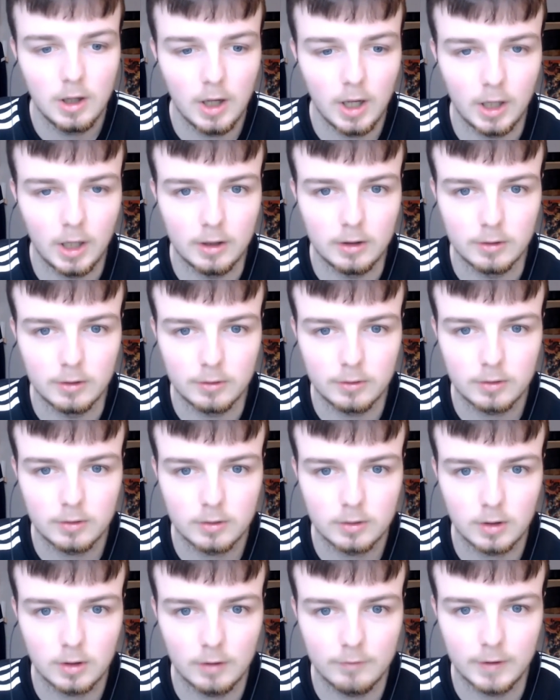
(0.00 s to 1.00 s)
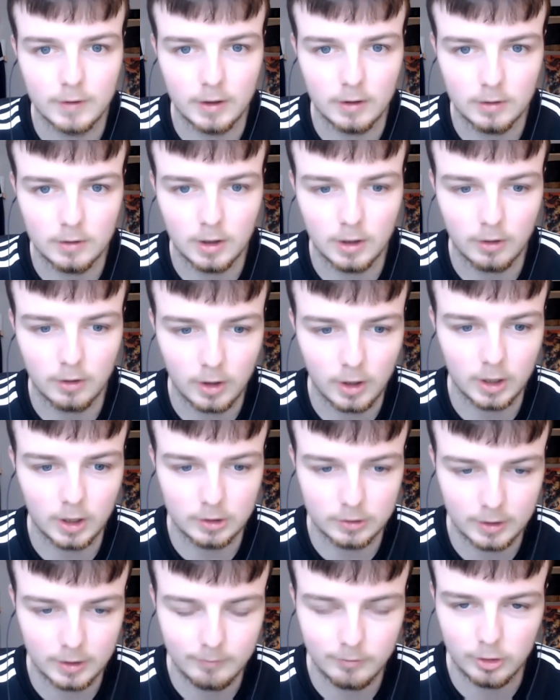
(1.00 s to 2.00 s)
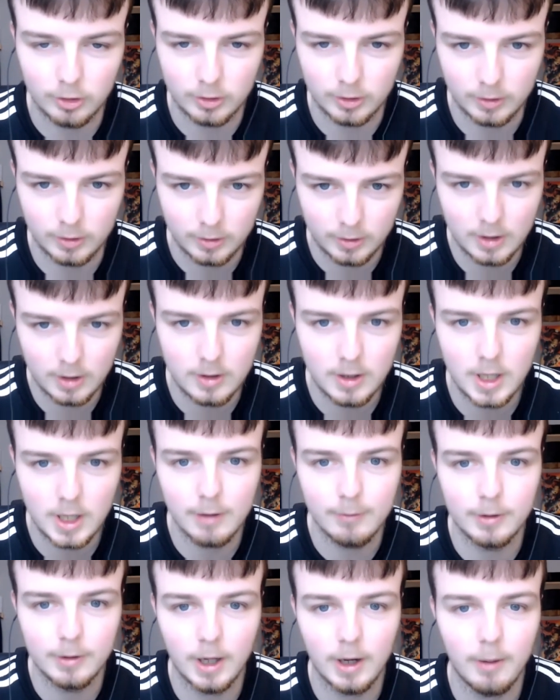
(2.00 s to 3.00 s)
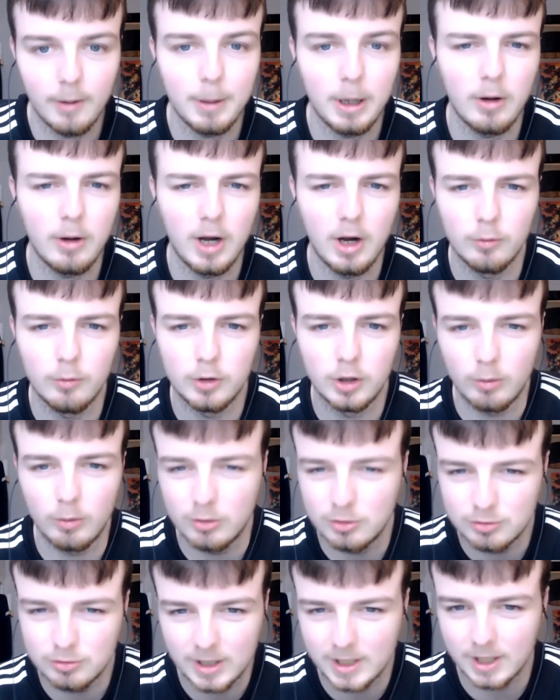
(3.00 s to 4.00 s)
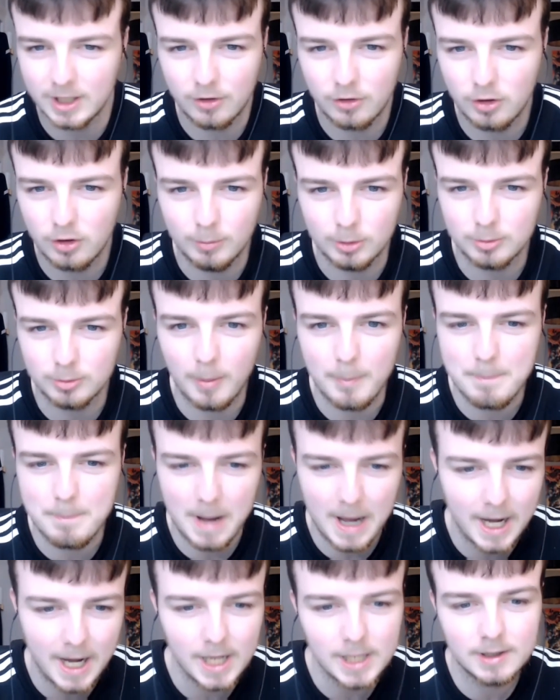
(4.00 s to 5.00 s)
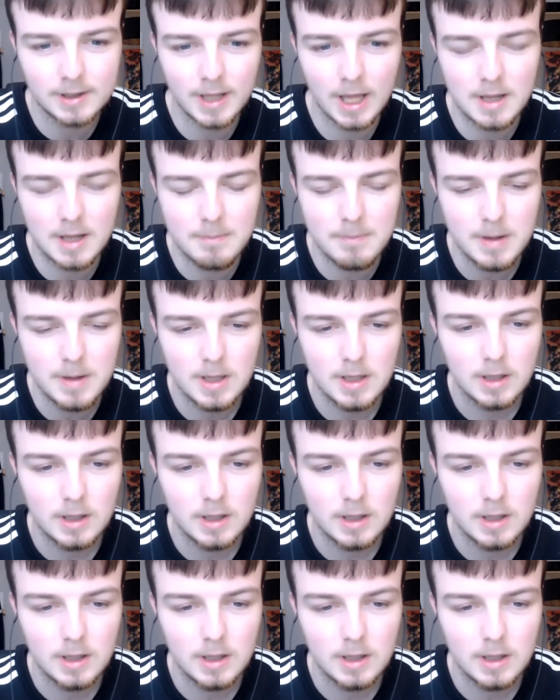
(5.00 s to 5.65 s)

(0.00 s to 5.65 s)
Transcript: And I think that's evident in hearing out about how no one's really had too much of a bad game.